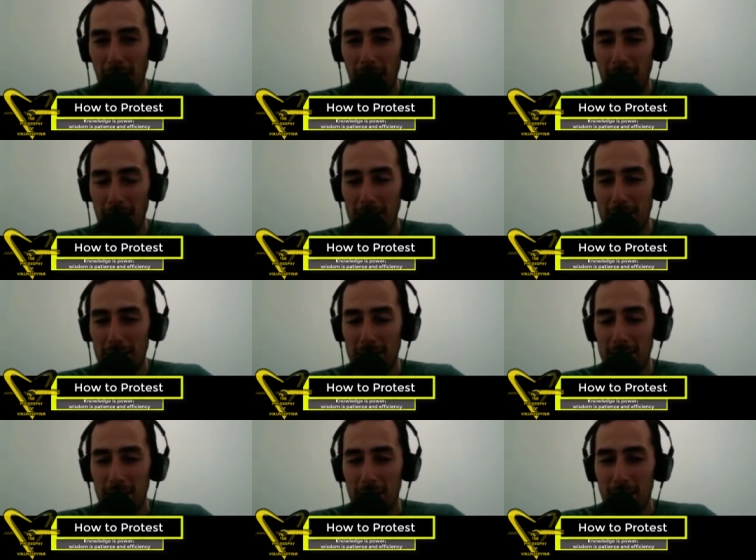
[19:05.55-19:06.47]

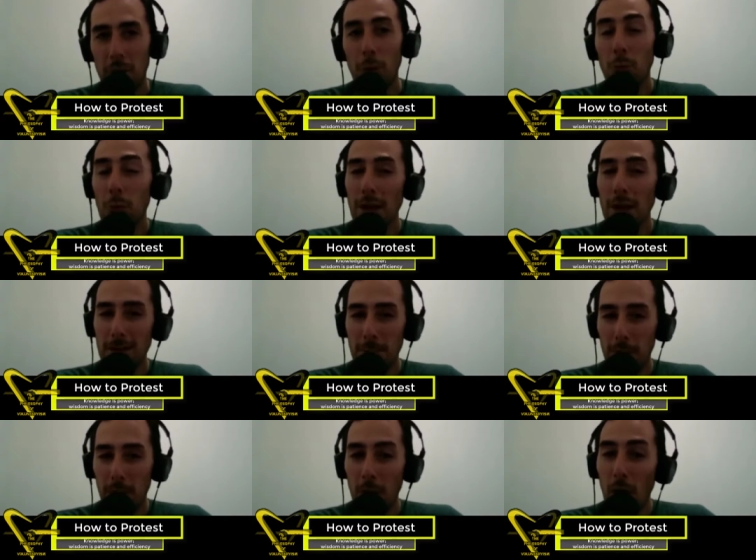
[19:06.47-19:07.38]
And their right to bear